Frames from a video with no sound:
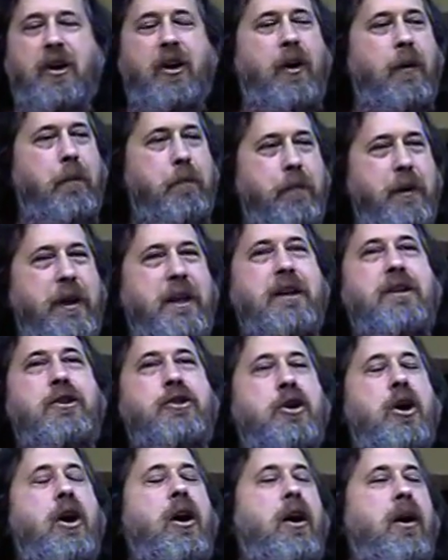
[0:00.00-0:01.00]
A big
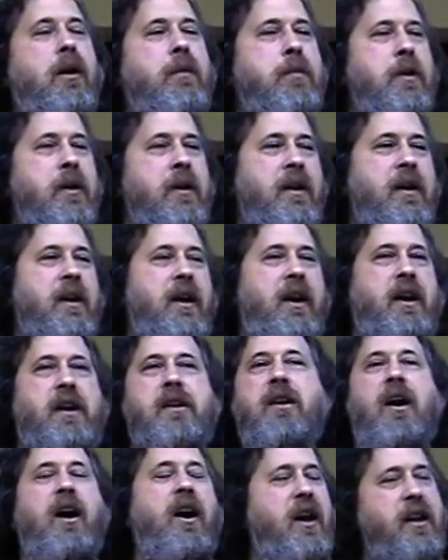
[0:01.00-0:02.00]
job,
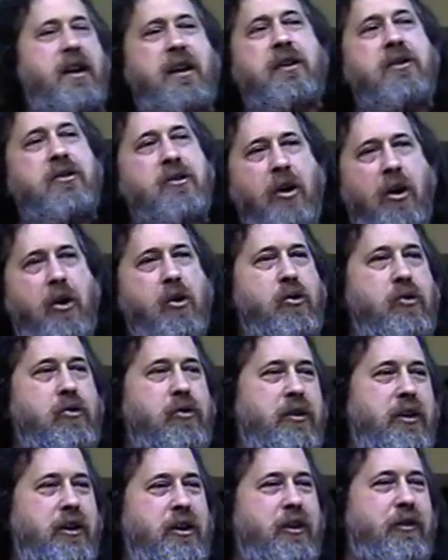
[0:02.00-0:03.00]
and I didn't
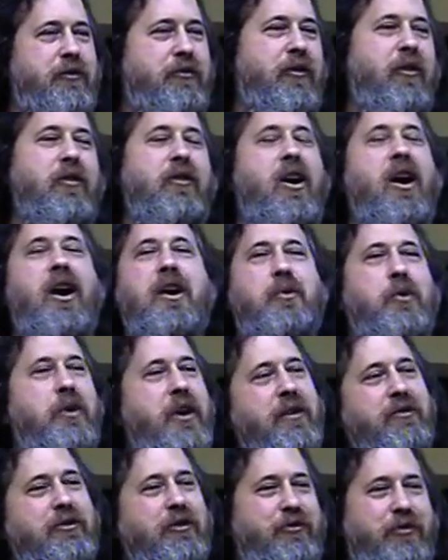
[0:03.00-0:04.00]
know if I would
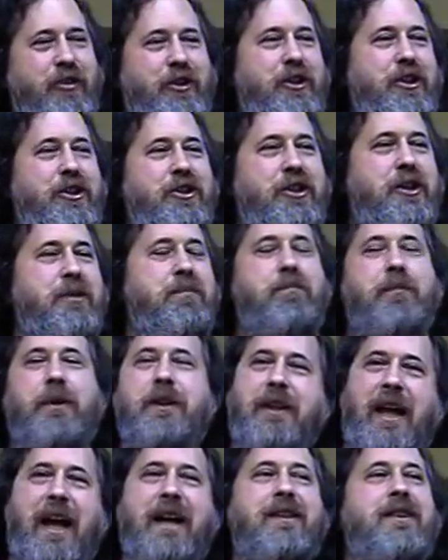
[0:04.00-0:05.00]
ever finish it,
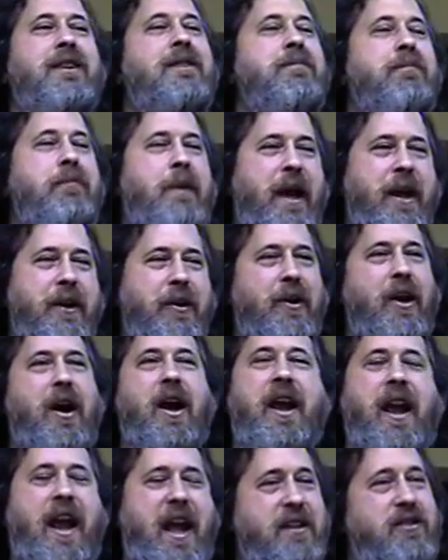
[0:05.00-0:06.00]
but that didn't matter,
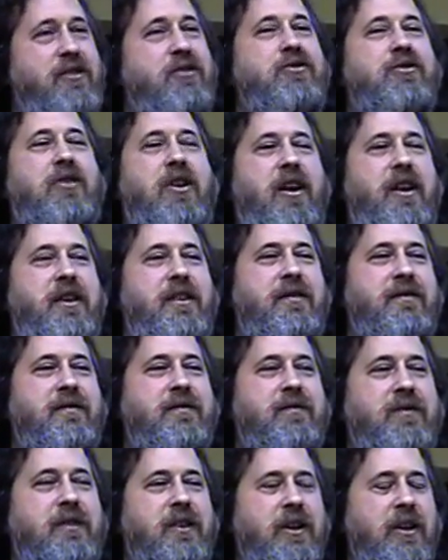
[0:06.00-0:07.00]
I had to try.
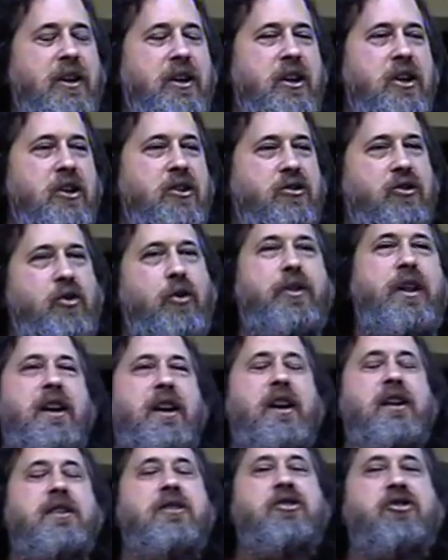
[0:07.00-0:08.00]
So
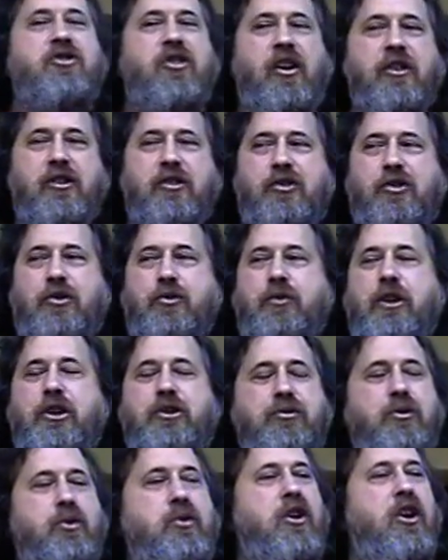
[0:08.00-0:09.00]
I decided to
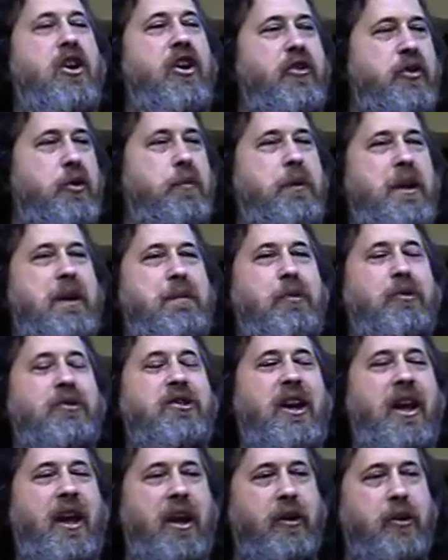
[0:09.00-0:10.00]
recruit other people
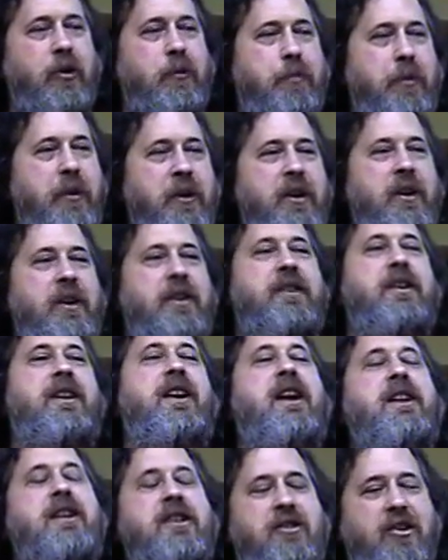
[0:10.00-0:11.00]
to help to
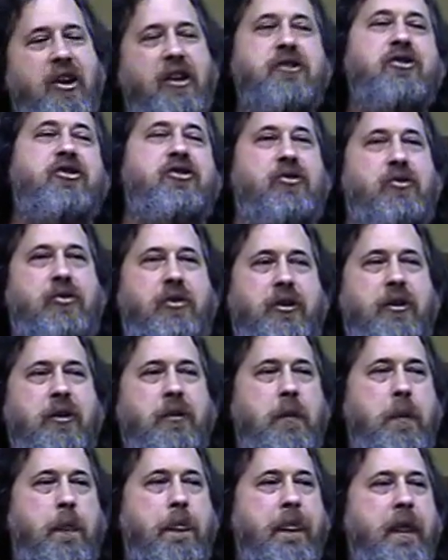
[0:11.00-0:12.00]
get it done
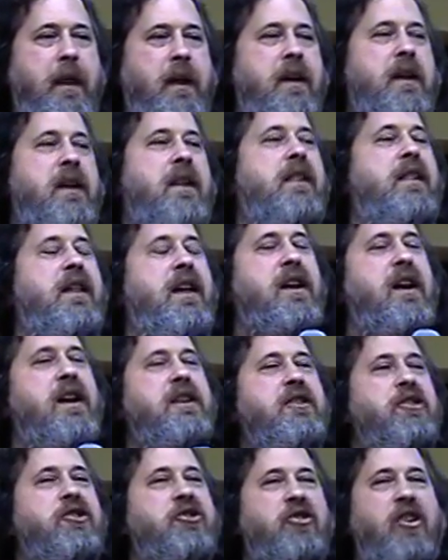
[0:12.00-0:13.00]
sooner. Then
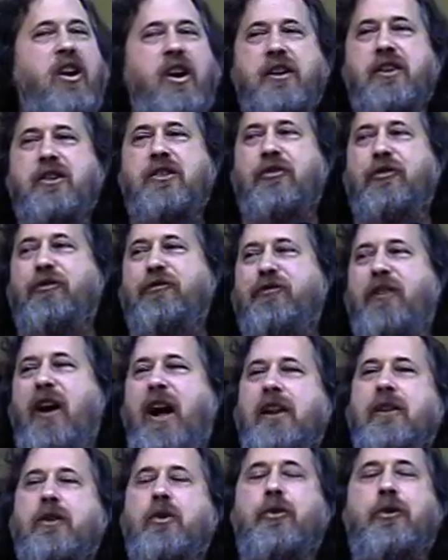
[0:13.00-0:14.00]
I decided to
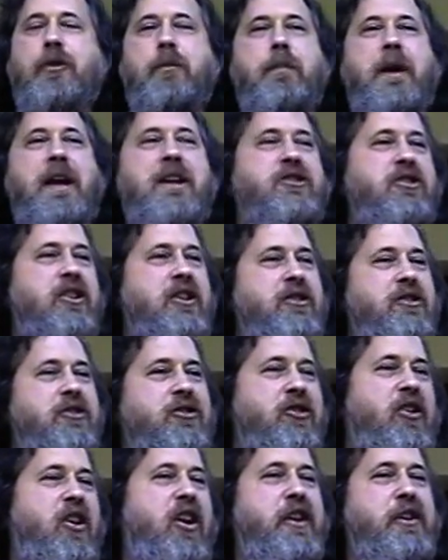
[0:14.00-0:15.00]
follow the basic
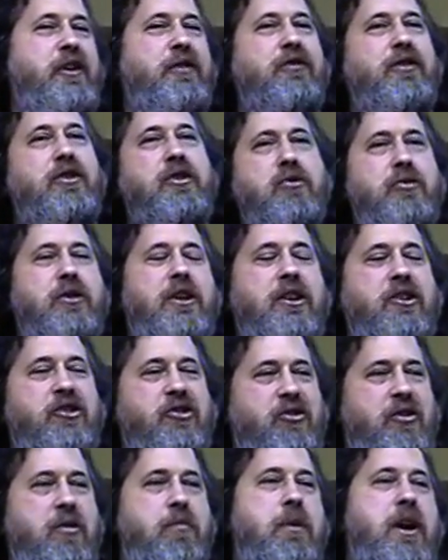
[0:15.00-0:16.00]
design of
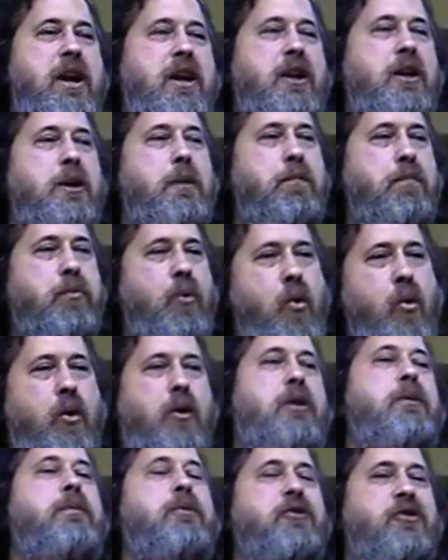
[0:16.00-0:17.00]
Unix to make it a
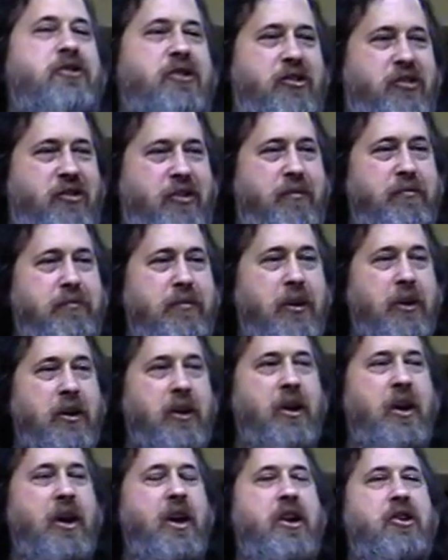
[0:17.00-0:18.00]
portable system,
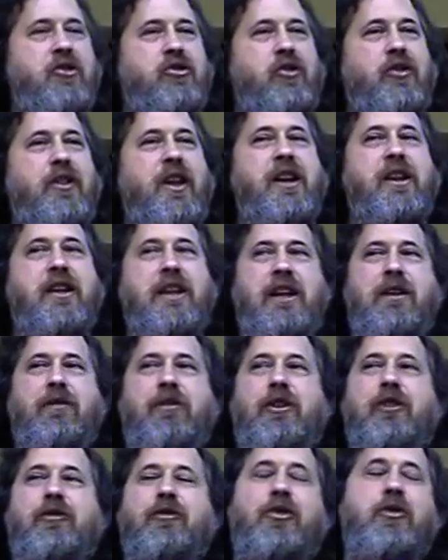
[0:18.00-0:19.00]
so that
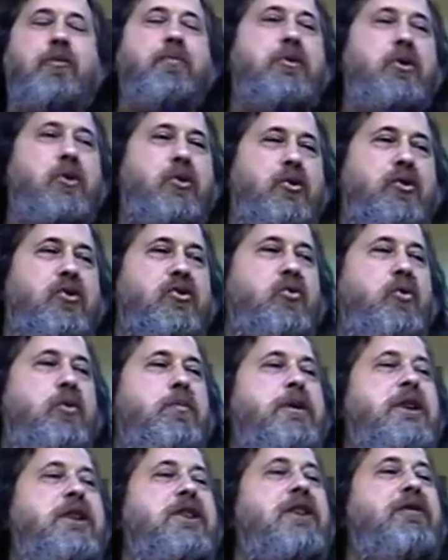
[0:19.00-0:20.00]
even if computers
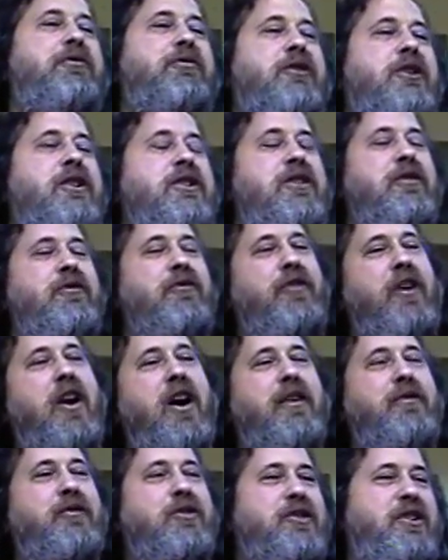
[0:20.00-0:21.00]
would be different in
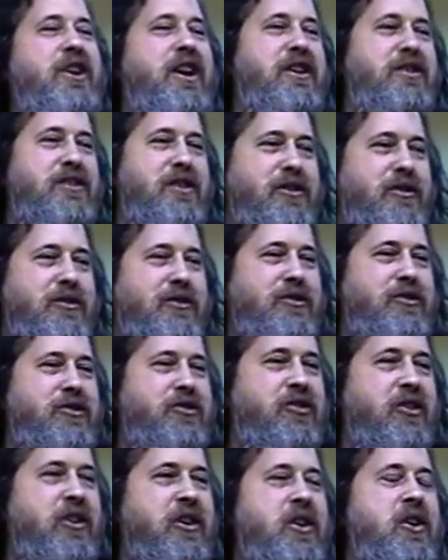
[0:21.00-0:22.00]
5 or 10
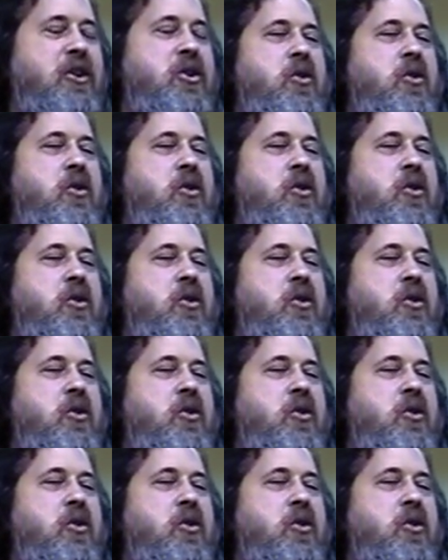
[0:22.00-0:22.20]
years,